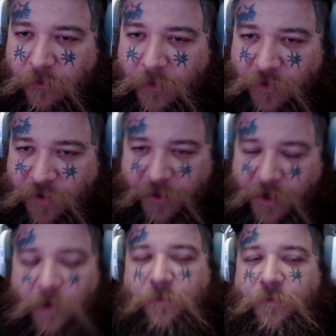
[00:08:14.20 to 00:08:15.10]
I was like,
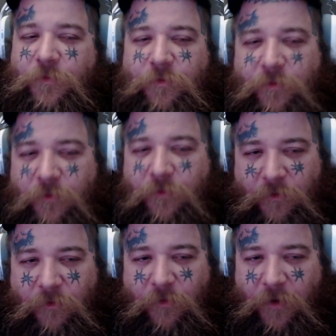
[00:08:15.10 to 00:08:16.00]
no.
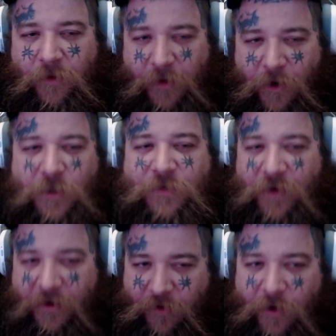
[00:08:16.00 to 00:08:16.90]
They cost
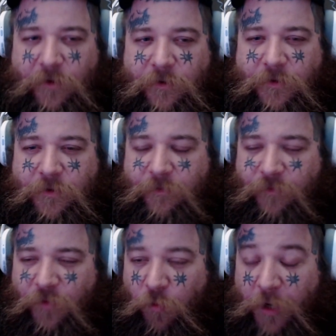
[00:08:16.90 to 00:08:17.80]
$5.
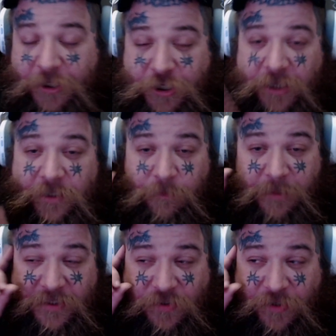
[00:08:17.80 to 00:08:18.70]
Which is
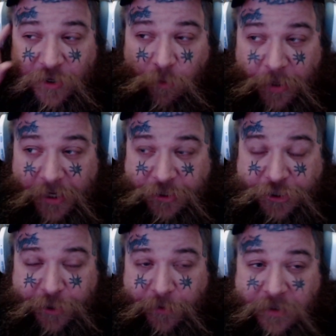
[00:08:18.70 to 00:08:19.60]
me still being
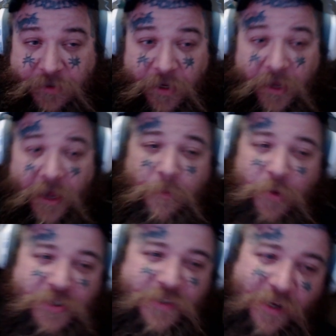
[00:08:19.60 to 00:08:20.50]
generous
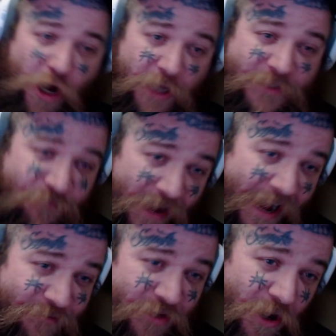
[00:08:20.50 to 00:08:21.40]
because they cost
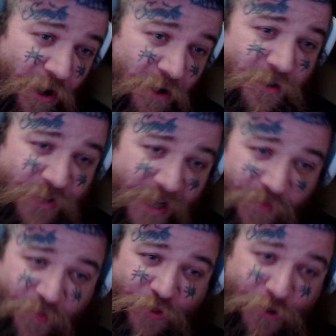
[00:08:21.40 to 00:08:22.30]

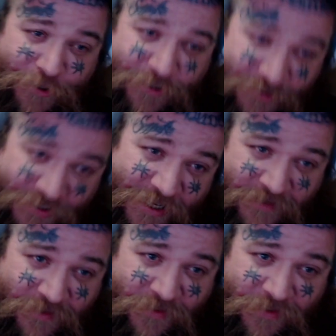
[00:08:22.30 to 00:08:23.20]

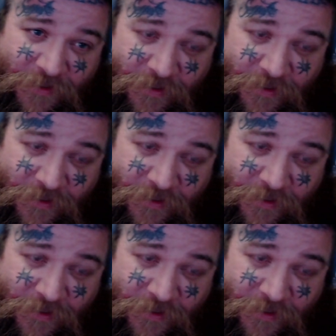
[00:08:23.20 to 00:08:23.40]
$5.30.